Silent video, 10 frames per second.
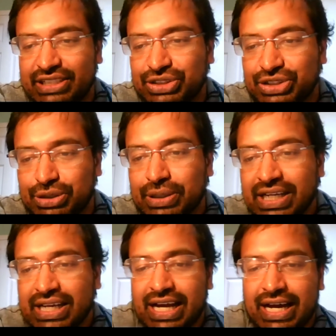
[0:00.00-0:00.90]
do.
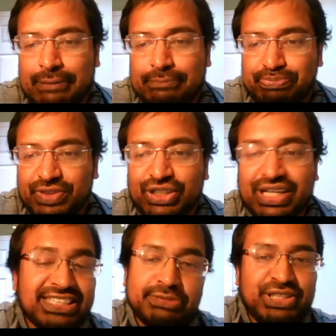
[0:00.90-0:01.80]
You
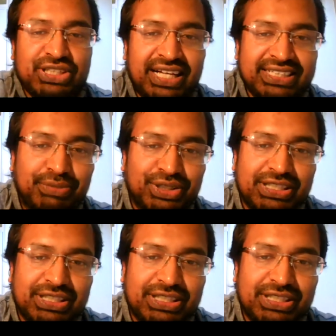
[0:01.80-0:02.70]
can specialise in
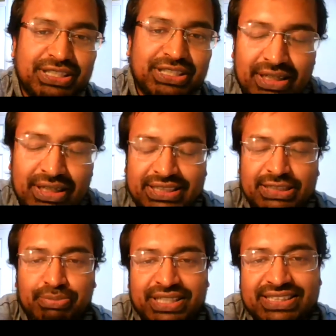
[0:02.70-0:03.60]
multiple
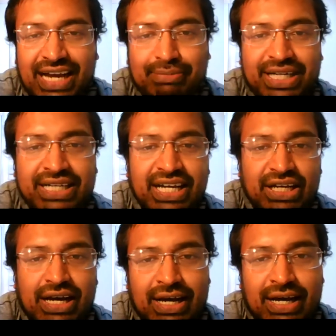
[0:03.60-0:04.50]
disciplines. I'm a
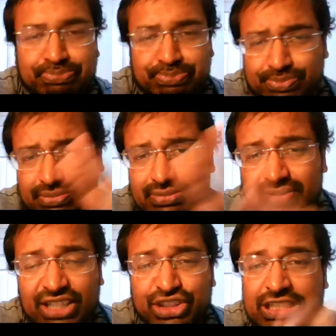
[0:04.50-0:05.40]

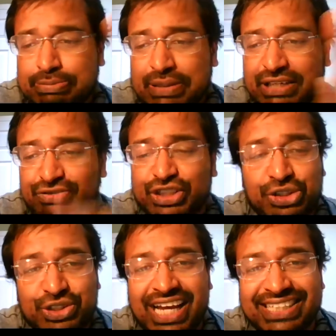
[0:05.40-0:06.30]
GP for 2
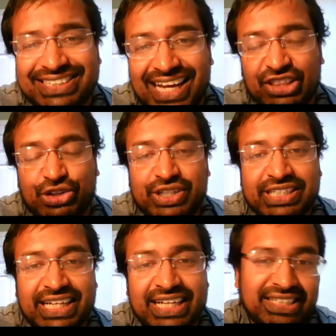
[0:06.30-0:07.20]
days, and 3
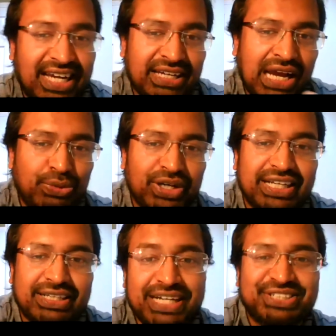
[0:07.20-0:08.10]
days I work
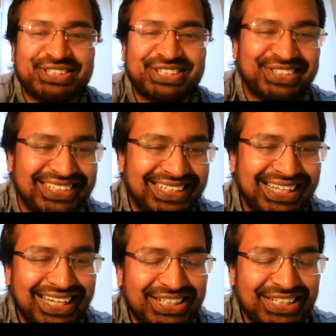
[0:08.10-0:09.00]
at the medical school.
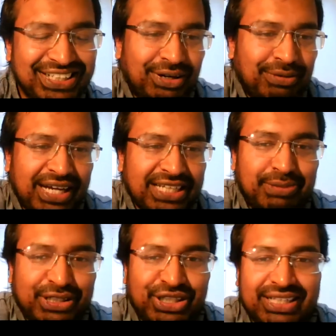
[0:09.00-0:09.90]
So my
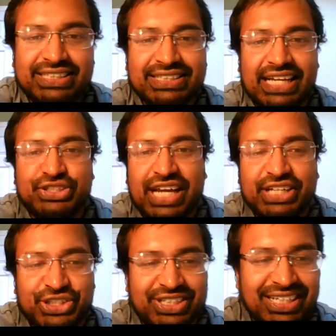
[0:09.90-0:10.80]
speciality is
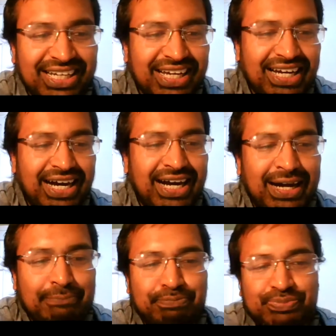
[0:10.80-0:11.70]
education.
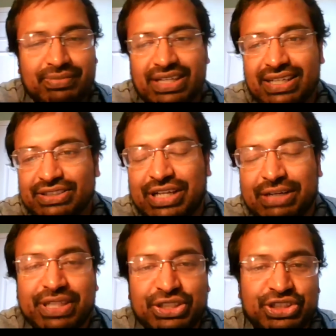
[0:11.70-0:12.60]
You can
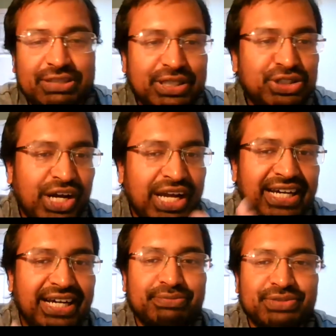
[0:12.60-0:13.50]
be a GP
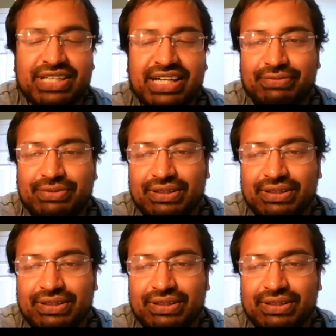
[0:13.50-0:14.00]
trainer. You can have